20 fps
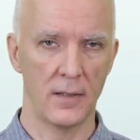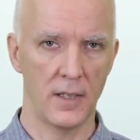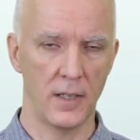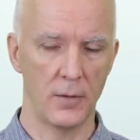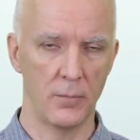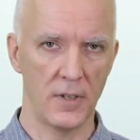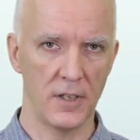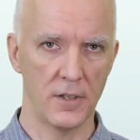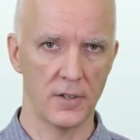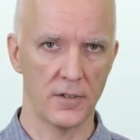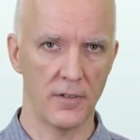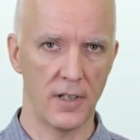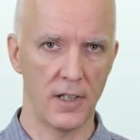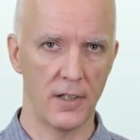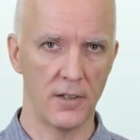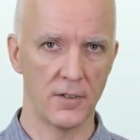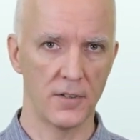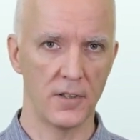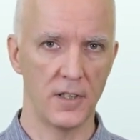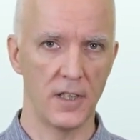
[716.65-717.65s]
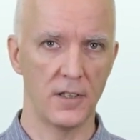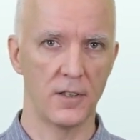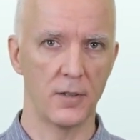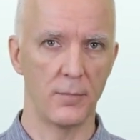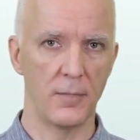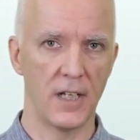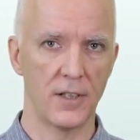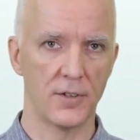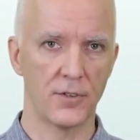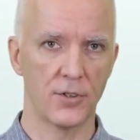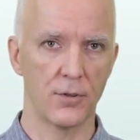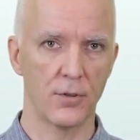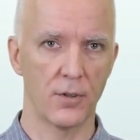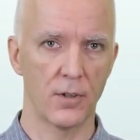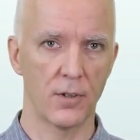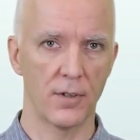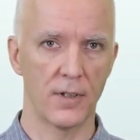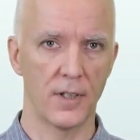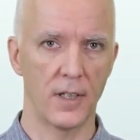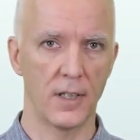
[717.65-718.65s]
administrators need to make
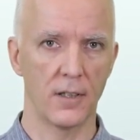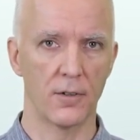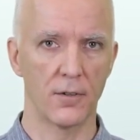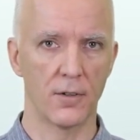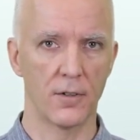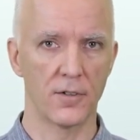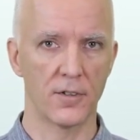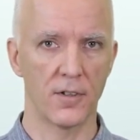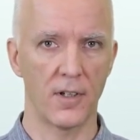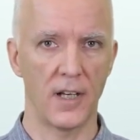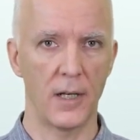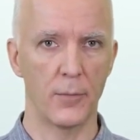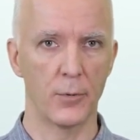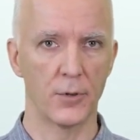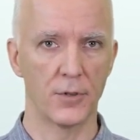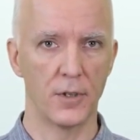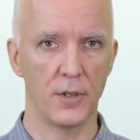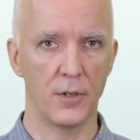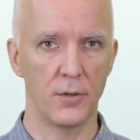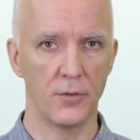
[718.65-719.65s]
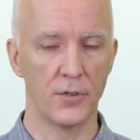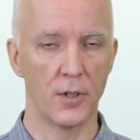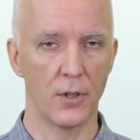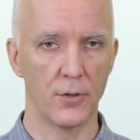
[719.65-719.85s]
sure that learners are able to use